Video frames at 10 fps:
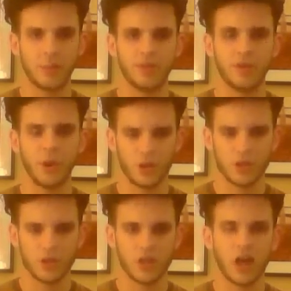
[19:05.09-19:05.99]

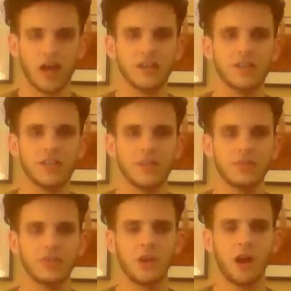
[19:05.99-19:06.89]
because con
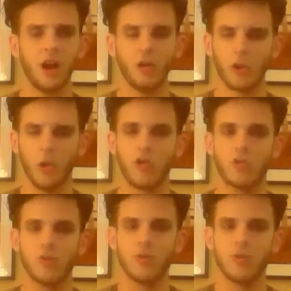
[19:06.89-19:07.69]
teams are going to be